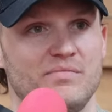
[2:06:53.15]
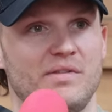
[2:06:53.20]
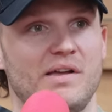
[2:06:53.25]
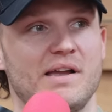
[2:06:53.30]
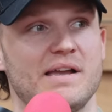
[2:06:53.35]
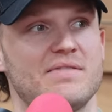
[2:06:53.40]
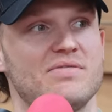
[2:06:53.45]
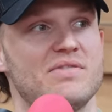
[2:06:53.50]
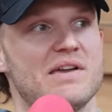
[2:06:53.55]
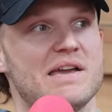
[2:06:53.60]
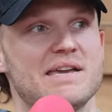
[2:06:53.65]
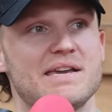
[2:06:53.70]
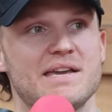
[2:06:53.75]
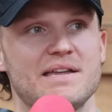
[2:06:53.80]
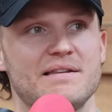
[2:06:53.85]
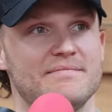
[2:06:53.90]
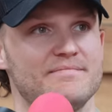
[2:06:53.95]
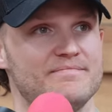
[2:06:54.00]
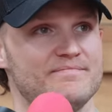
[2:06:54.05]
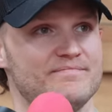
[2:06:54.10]
Like they
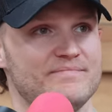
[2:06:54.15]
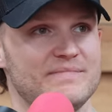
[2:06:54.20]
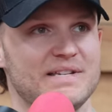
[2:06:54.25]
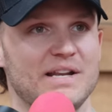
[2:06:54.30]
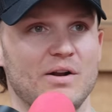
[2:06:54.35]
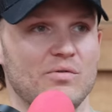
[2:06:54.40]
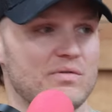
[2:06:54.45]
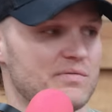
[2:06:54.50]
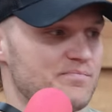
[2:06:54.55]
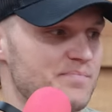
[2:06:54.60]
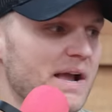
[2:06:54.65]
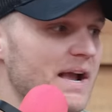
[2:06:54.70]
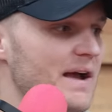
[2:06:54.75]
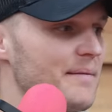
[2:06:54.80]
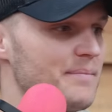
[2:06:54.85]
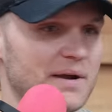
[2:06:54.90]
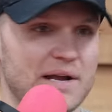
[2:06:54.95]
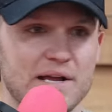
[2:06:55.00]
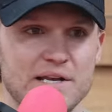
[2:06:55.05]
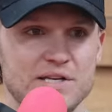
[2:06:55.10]
can, you know, pick
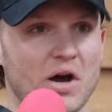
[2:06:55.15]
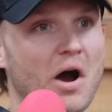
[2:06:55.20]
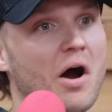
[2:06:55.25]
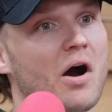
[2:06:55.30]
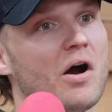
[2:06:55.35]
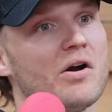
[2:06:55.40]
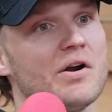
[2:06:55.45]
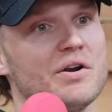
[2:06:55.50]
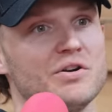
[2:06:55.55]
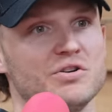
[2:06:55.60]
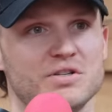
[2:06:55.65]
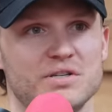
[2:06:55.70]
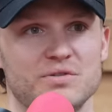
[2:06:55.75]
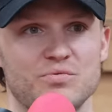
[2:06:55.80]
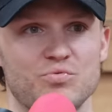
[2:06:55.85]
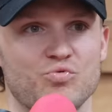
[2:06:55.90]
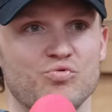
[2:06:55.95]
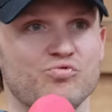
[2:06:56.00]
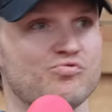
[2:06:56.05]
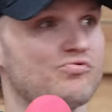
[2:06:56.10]
up a guitar and
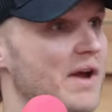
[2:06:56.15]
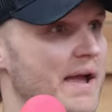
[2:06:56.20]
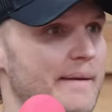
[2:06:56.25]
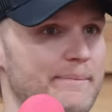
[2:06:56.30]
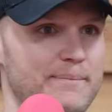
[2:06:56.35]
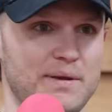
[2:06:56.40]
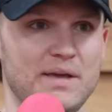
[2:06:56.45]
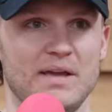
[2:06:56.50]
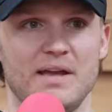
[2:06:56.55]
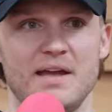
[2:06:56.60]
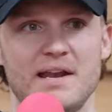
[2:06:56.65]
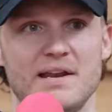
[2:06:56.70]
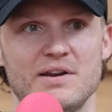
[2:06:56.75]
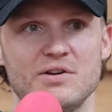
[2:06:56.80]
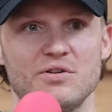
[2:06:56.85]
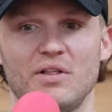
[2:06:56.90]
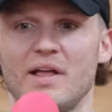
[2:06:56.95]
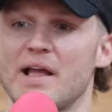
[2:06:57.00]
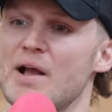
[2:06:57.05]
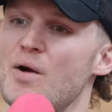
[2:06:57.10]
just rip. Mm-hmm. And
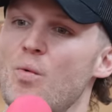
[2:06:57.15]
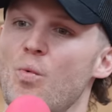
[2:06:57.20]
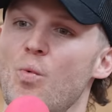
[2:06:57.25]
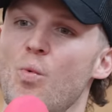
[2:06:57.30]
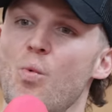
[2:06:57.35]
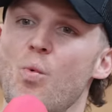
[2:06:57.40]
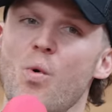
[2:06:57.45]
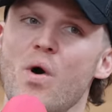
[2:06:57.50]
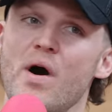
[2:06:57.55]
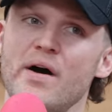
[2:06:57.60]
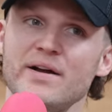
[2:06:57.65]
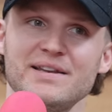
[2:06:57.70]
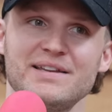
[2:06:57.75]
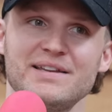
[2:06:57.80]
you're like, what?